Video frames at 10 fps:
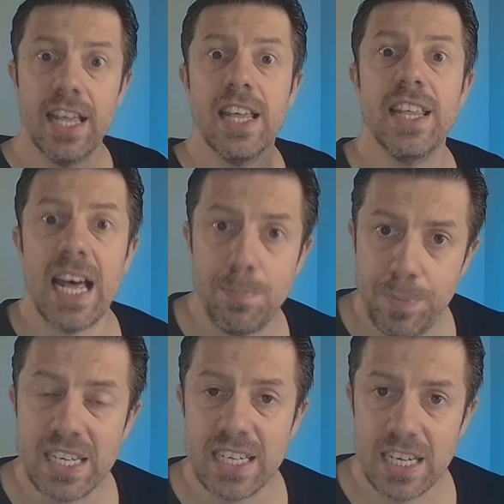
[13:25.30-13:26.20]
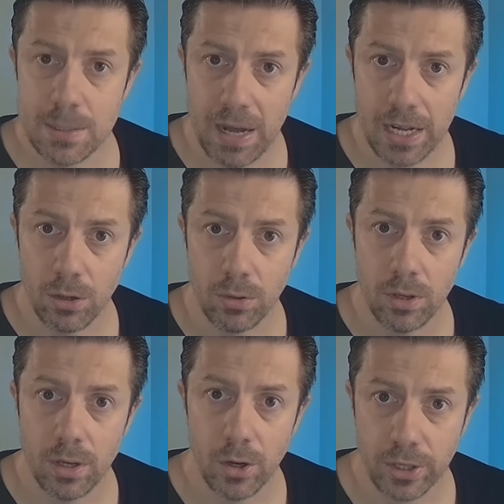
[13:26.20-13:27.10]
that business model,
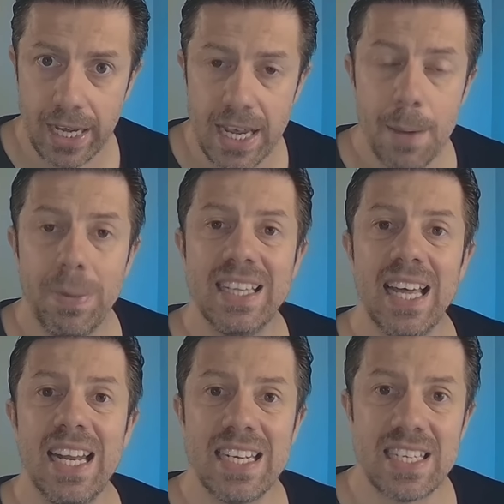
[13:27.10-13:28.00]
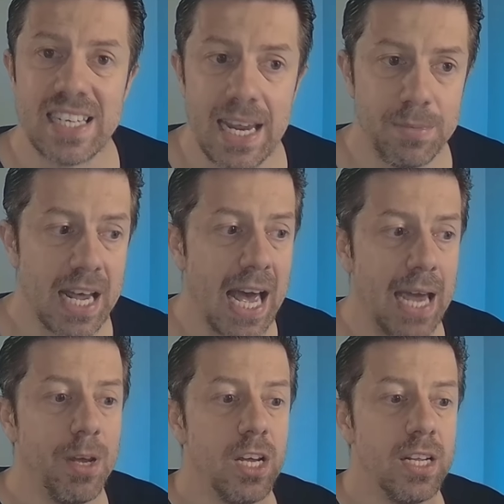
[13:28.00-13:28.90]
okay? But then at the same
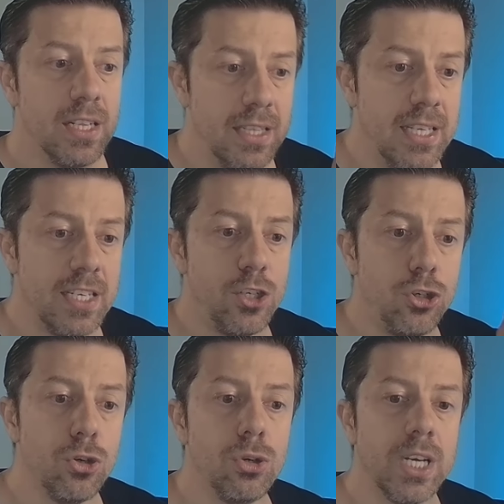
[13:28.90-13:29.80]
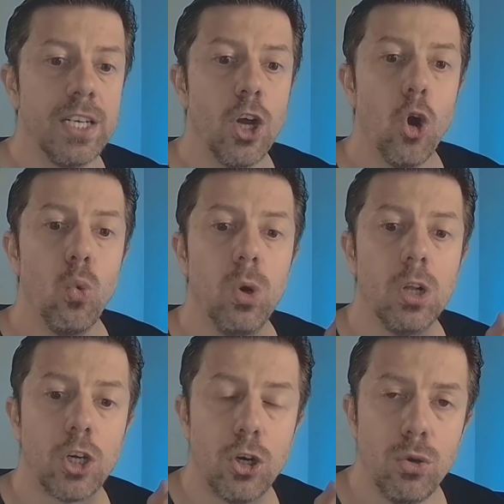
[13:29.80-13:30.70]
time, this unit will
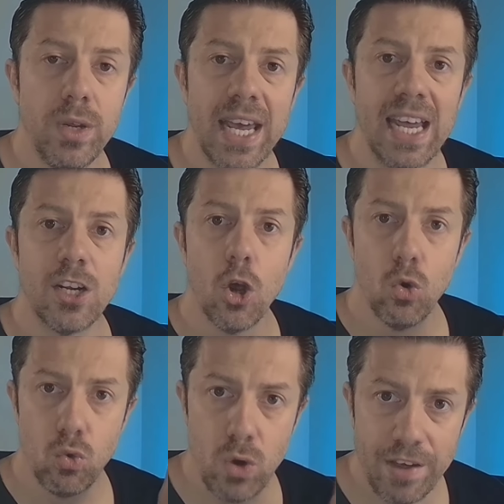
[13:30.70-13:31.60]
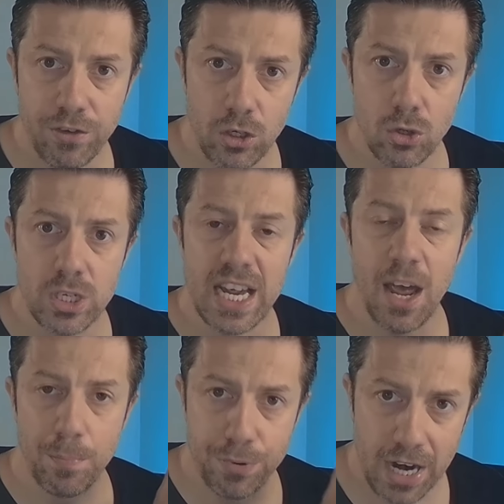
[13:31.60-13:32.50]
create revenues
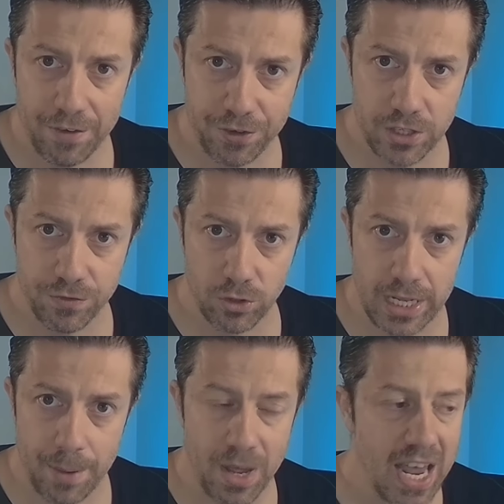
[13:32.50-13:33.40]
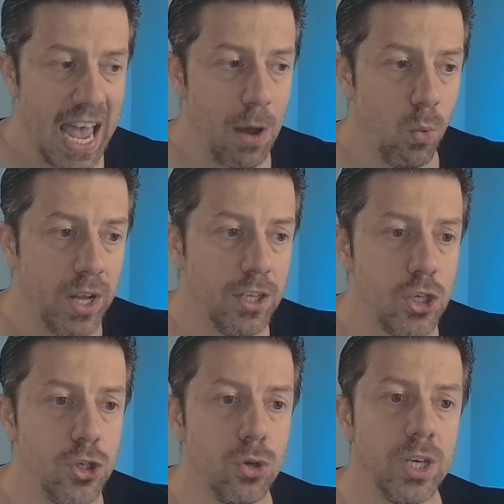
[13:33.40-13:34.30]
and profits for them. And when
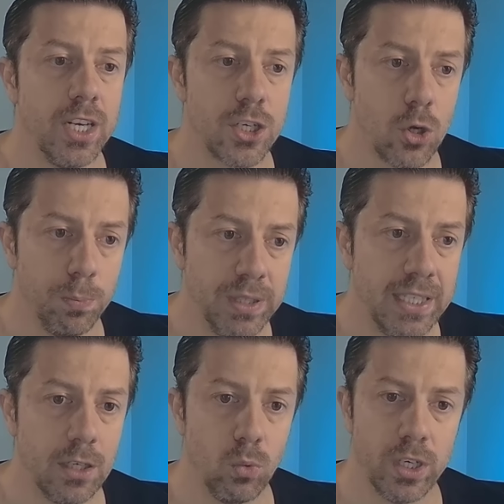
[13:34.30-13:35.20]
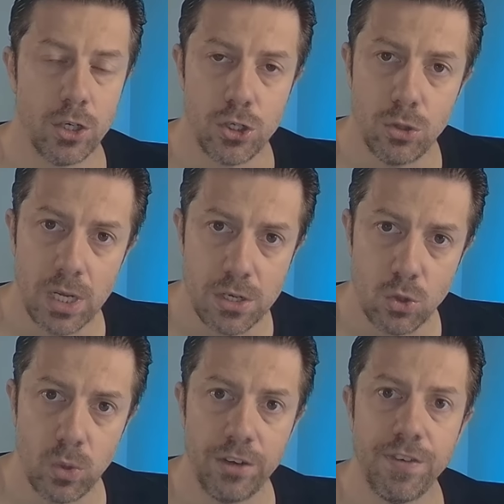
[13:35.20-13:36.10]
this unit is completed, whether it's
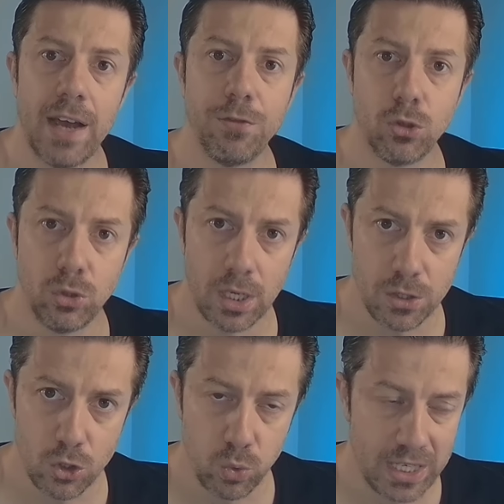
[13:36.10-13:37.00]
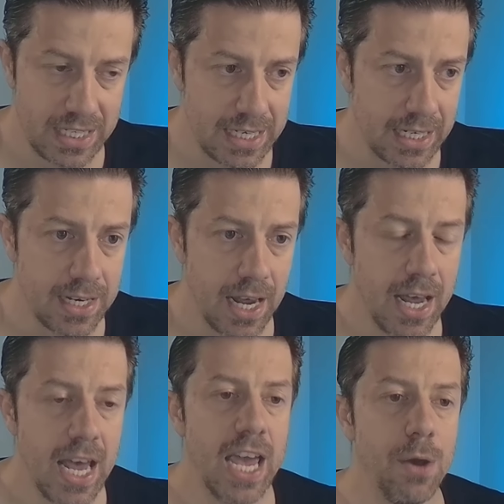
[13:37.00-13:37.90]
2025 or 2026,
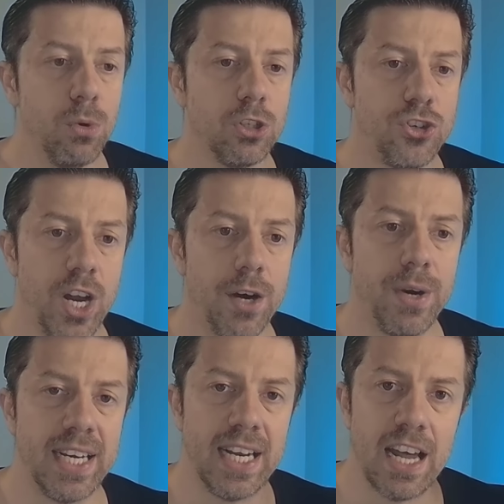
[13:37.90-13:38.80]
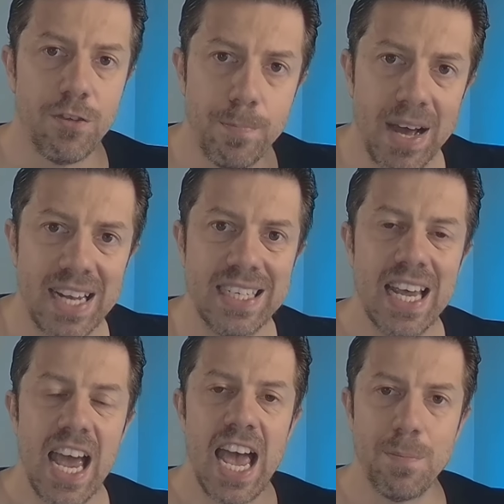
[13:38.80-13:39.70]
it will generate enough money
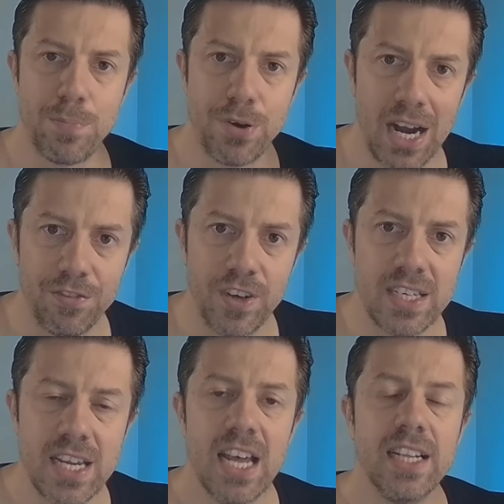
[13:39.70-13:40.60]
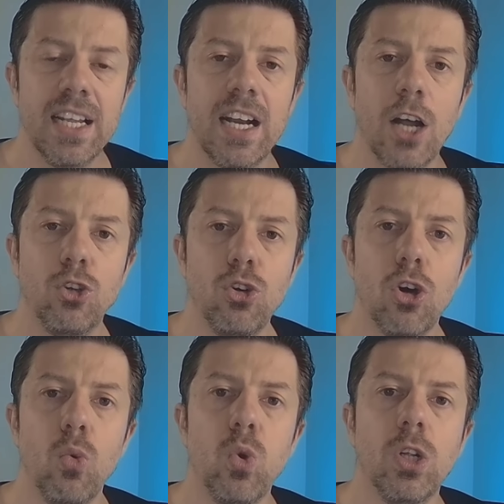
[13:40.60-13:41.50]
and profits that
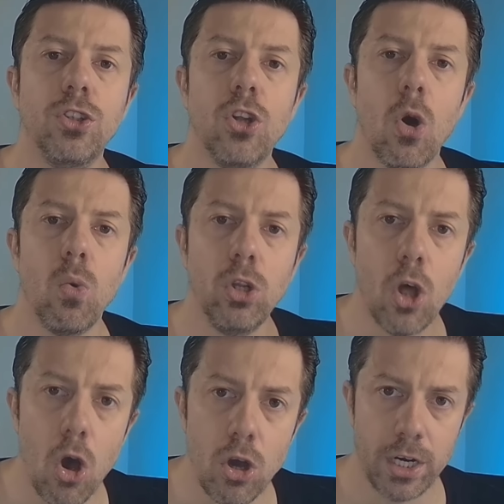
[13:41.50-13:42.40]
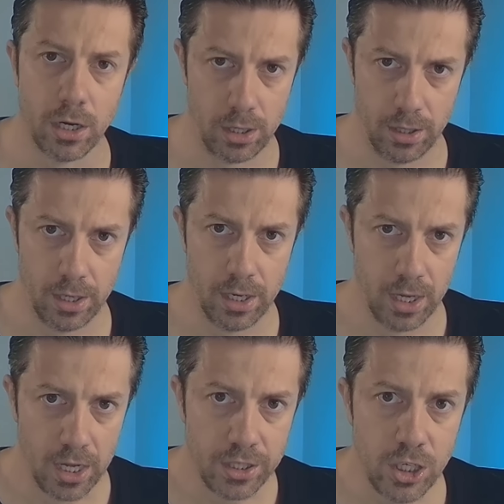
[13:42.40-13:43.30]
Aduro will no longer
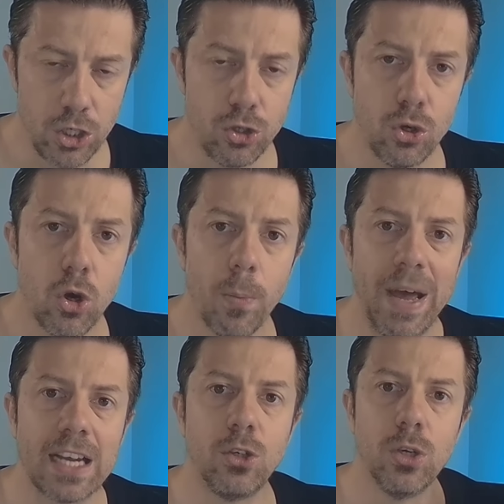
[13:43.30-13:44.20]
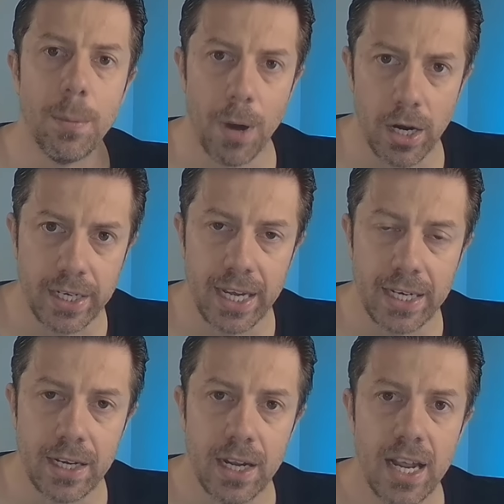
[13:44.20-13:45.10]
need to go back to the
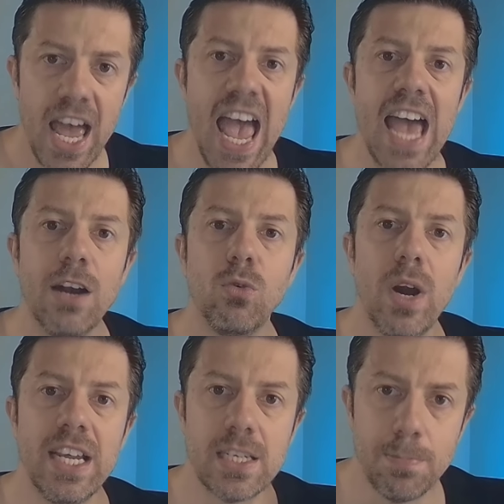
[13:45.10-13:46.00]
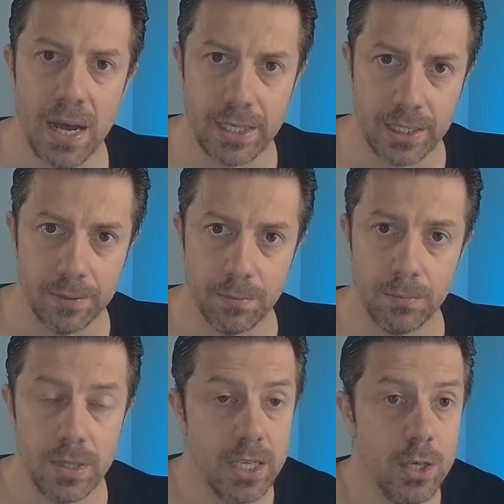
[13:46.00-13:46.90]
market and raise money.
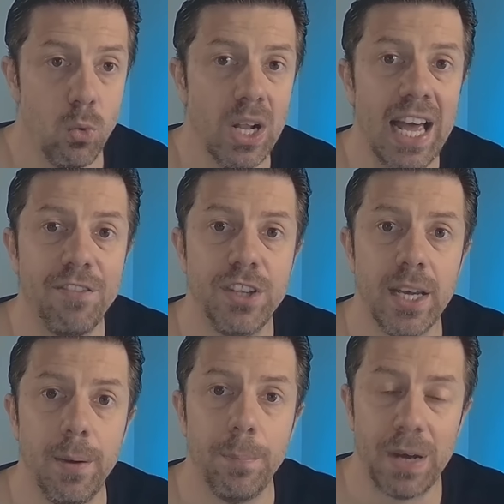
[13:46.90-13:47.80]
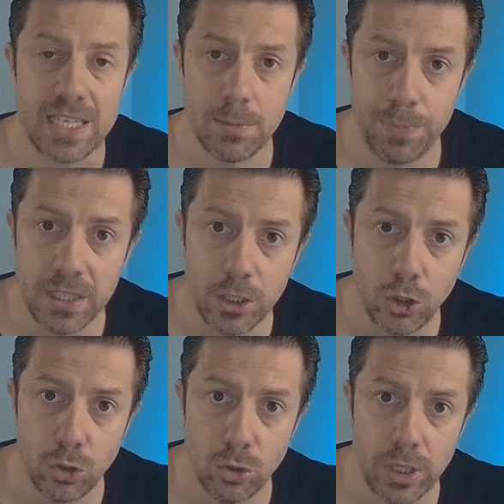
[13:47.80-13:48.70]
You will have the possibility
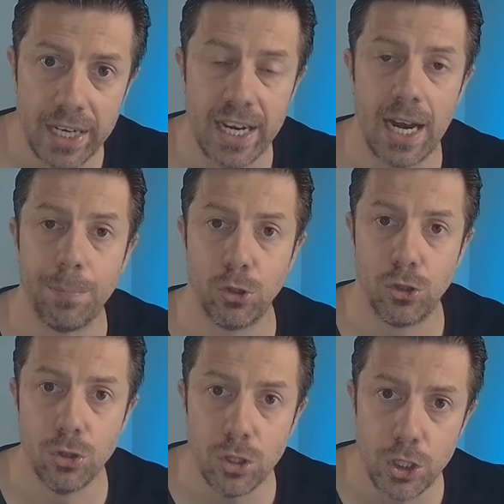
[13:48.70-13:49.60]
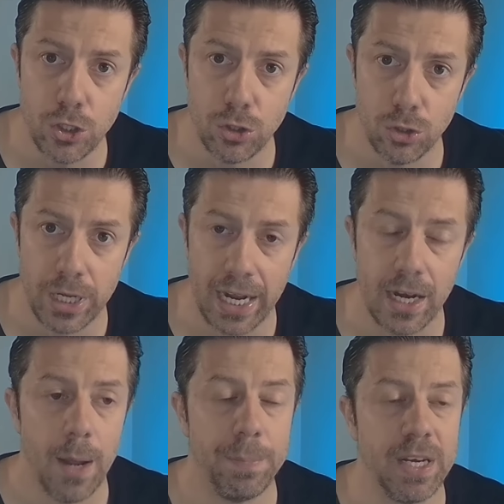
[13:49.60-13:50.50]
to do that, an opportunity to do that,
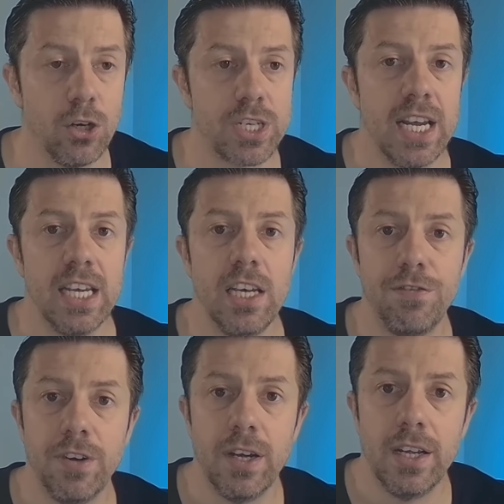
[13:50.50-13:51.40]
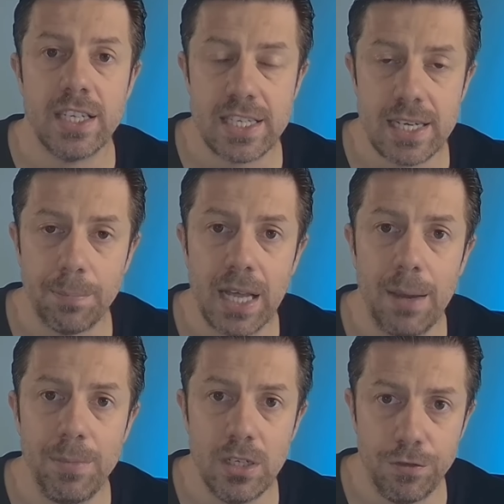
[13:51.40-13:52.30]
because if
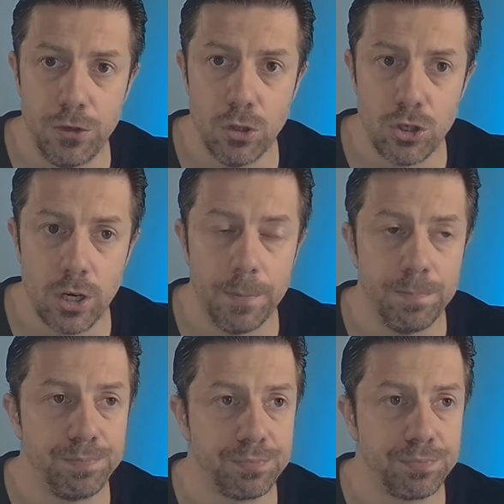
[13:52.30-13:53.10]
sometime in the future,